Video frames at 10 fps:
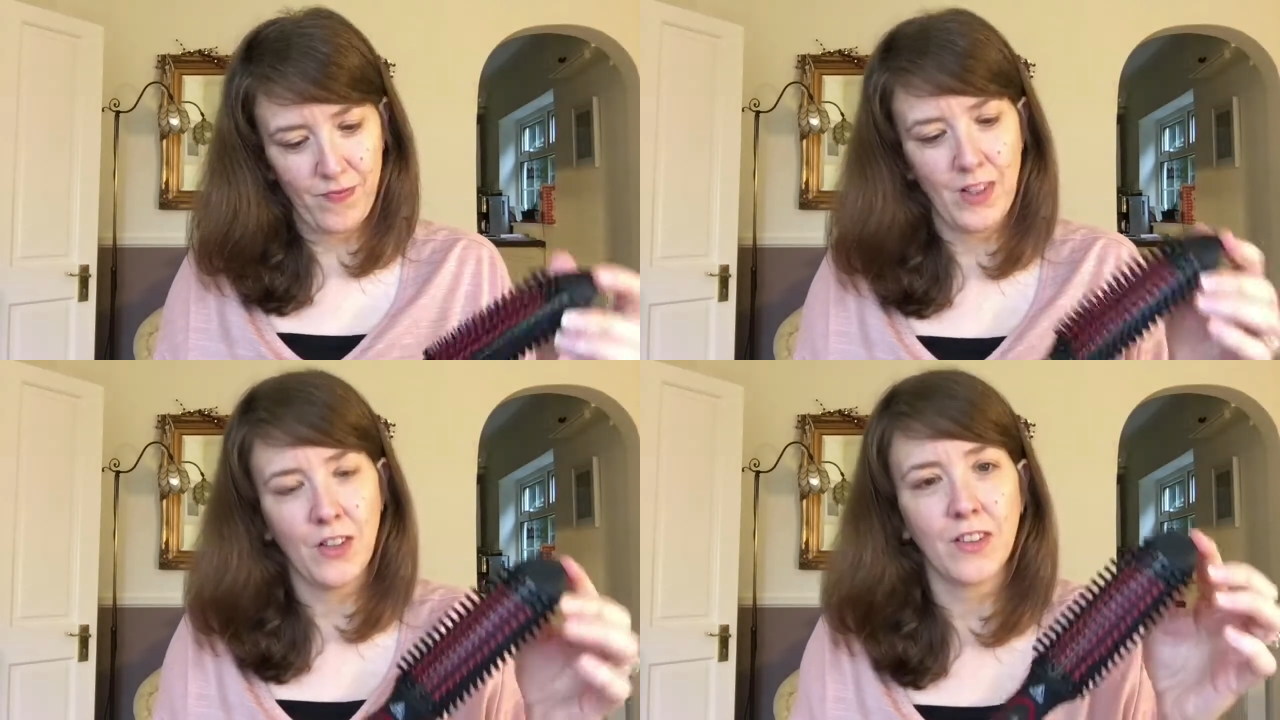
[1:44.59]

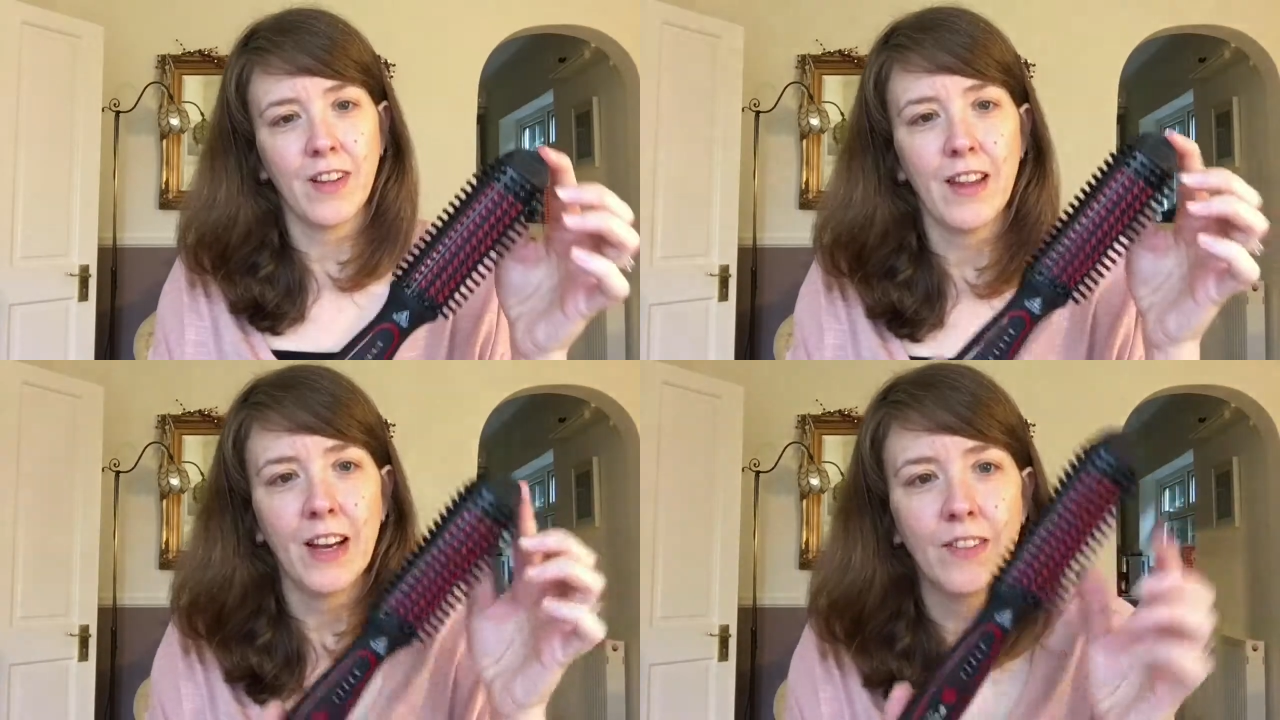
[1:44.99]
It looks
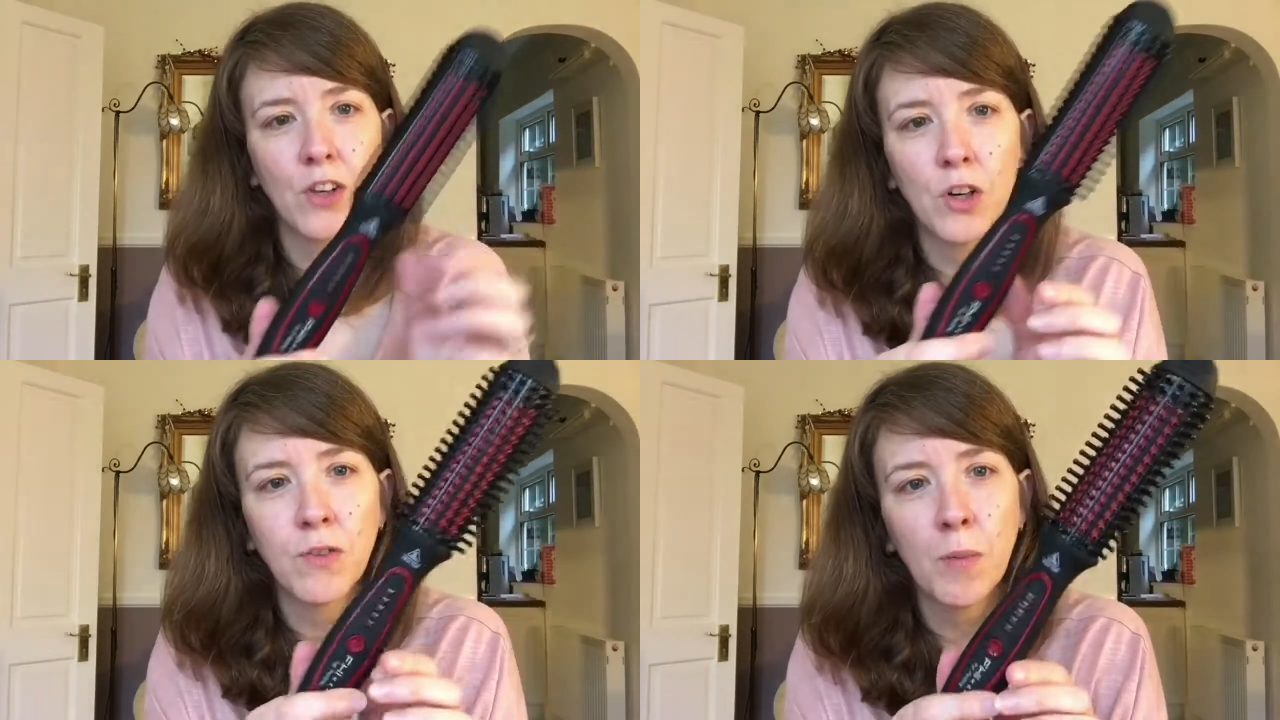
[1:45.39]
like that. It's
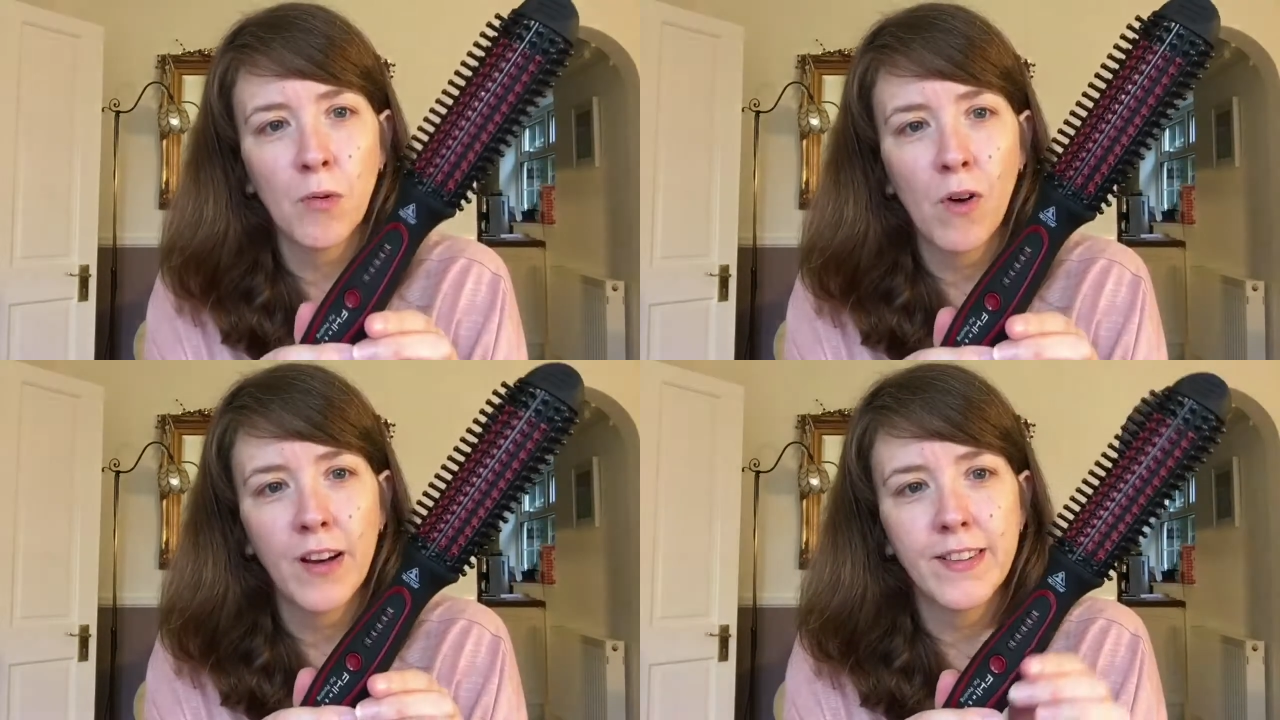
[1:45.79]
got a
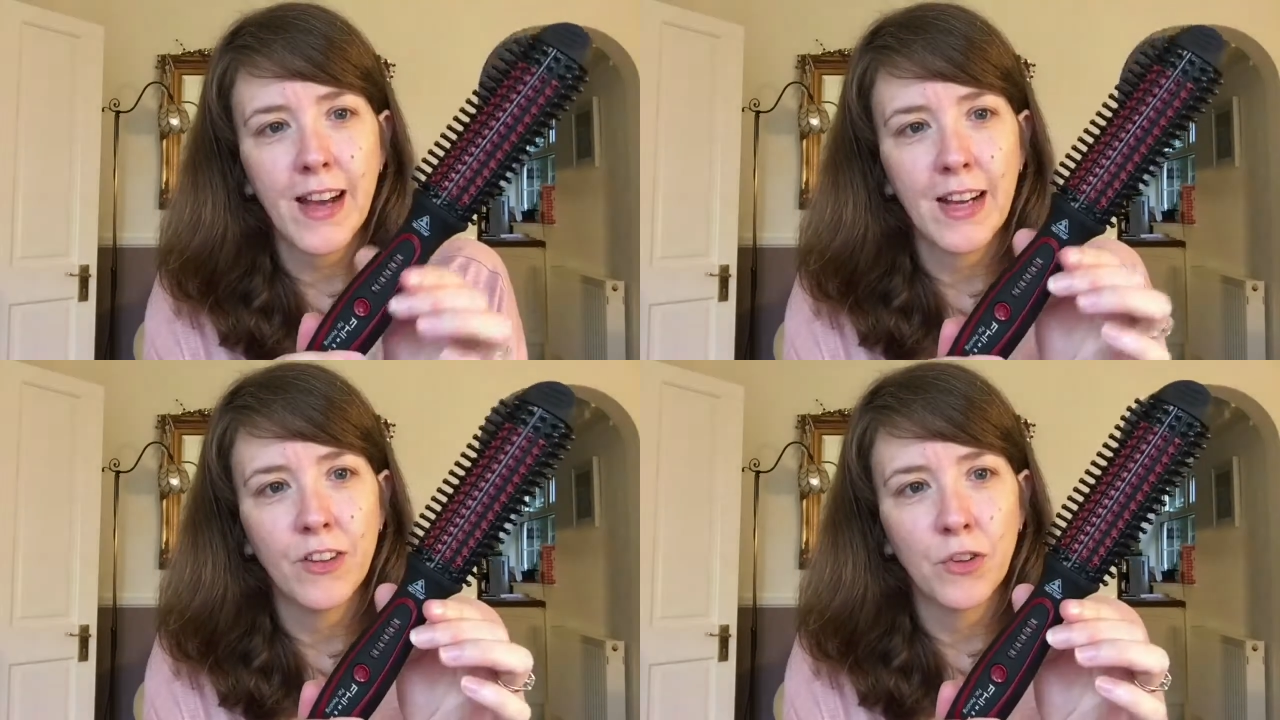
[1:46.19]
rubberized
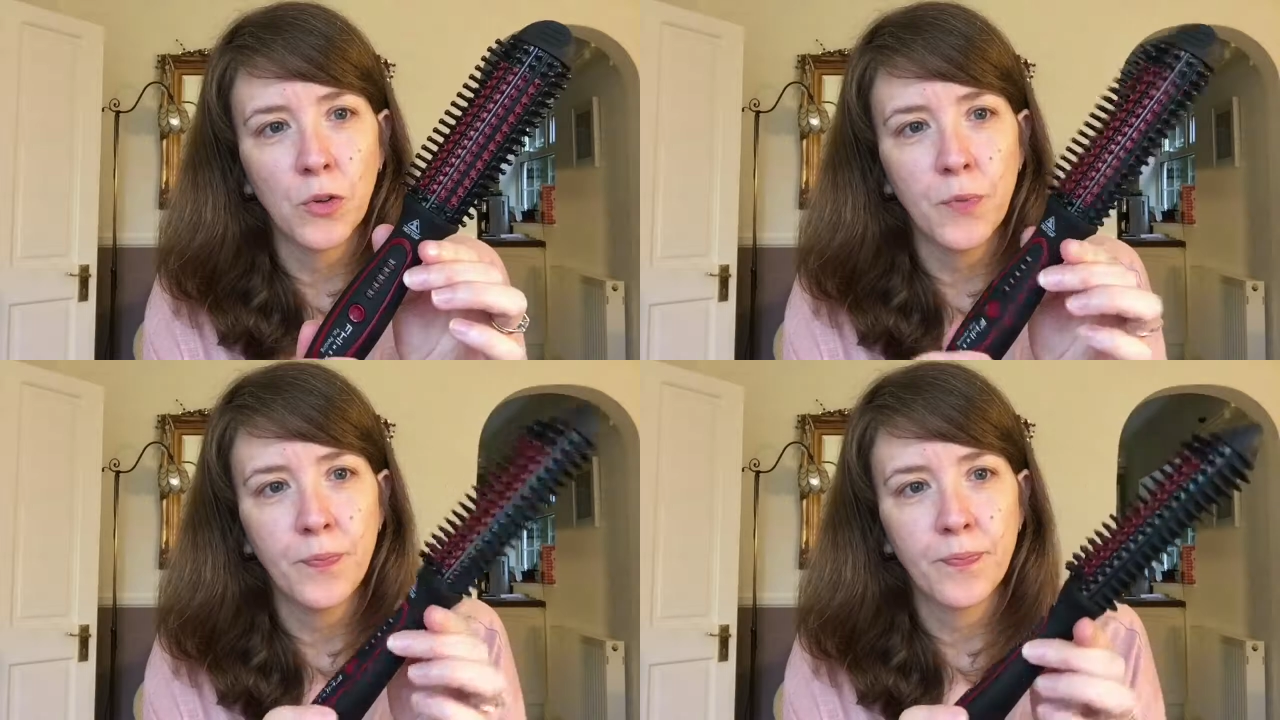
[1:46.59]

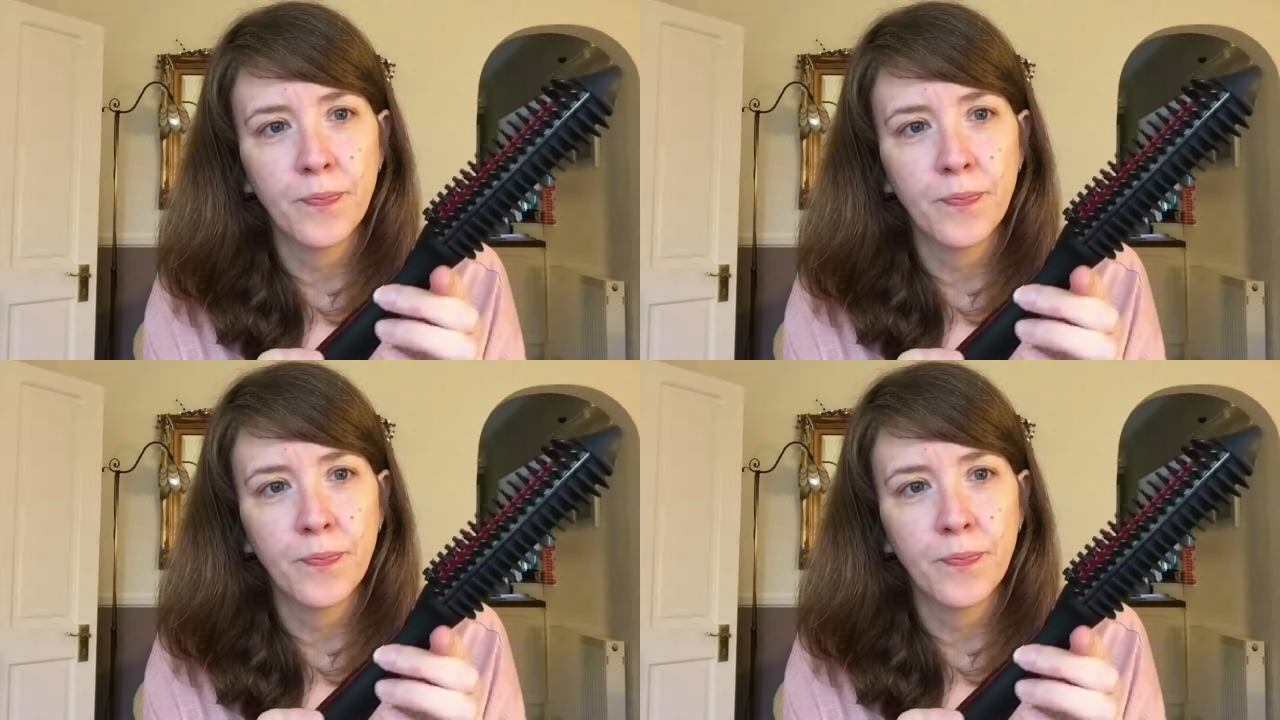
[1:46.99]
handle